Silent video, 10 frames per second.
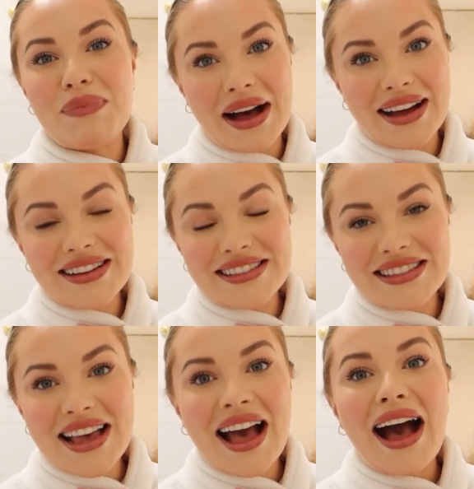
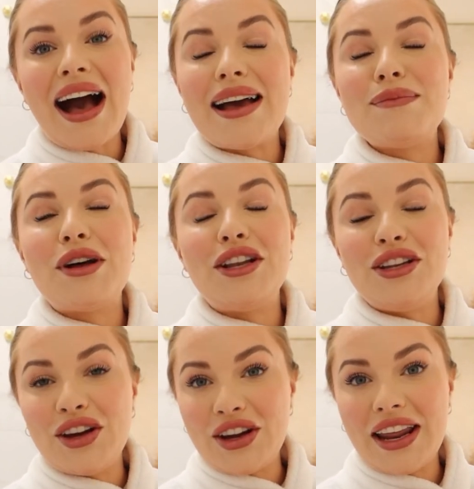but I'm
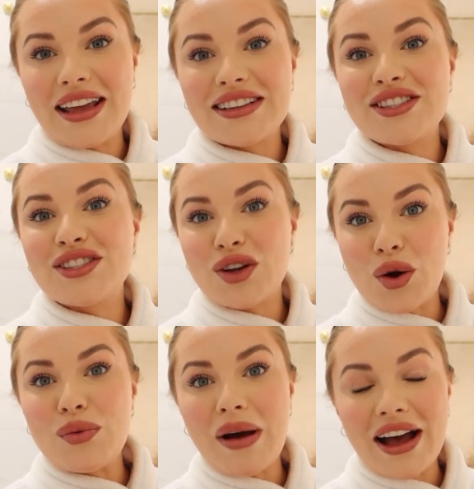learning
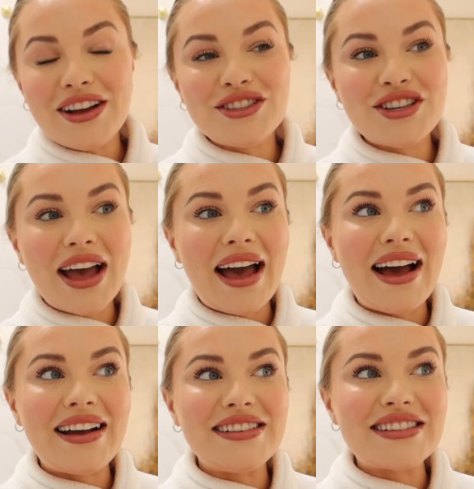so much
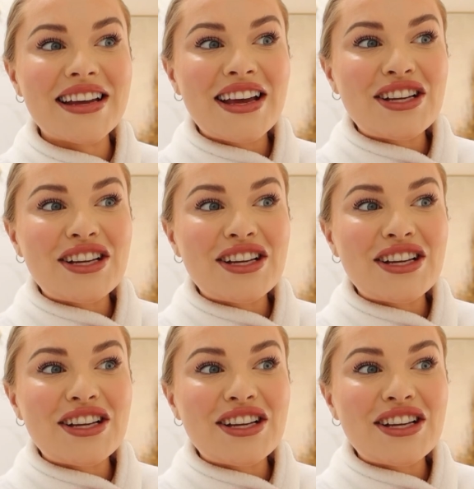and